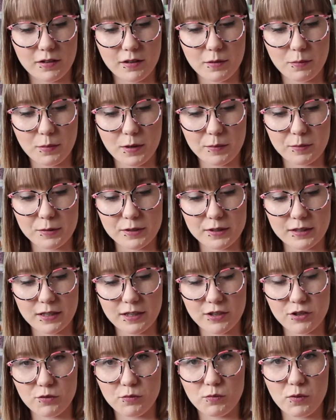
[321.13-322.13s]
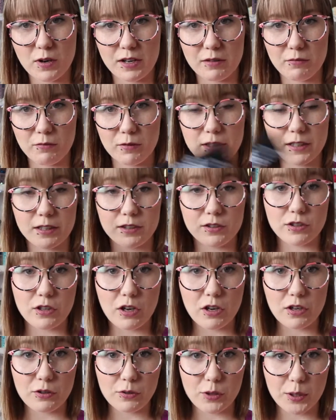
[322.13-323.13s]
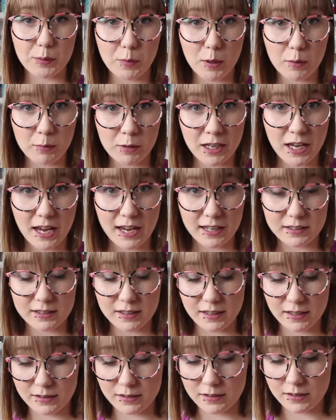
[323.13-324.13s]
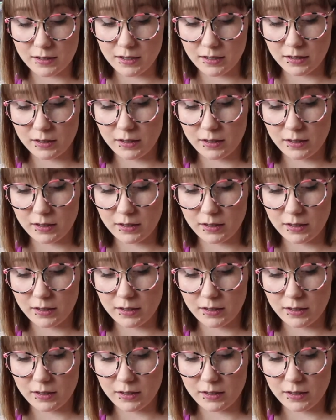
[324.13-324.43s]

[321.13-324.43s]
the pup's leash when we start doing public access